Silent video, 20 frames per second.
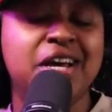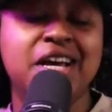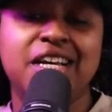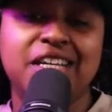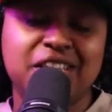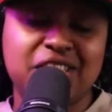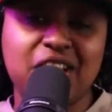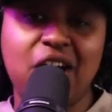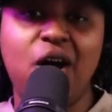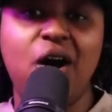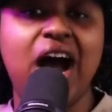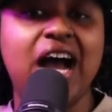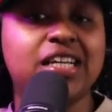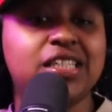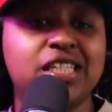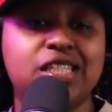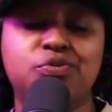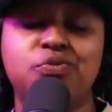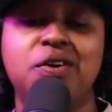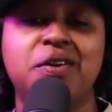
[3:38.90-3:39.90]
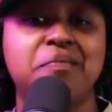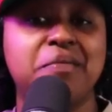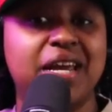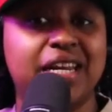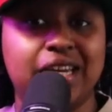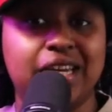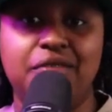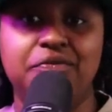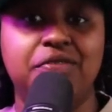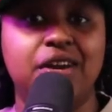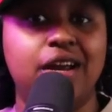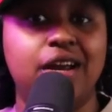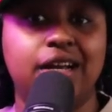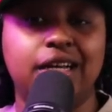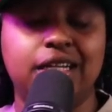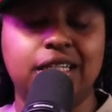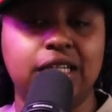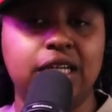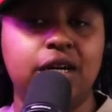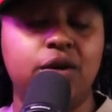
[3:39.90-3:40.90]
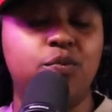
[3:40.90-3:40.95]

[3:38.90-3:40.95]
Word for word: so I just want to make that very clear.